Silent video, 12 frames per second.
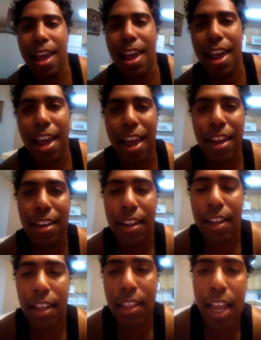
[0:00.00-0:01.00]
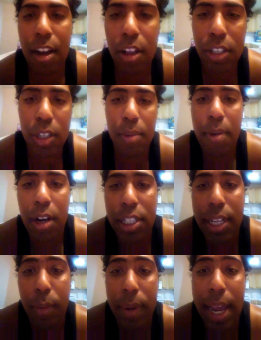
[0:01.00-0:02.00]
And that also,
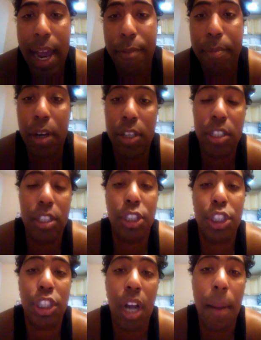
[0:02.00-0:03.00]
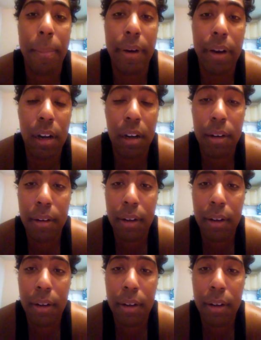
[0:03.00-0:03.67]
March 10th, we have Personal Shopper.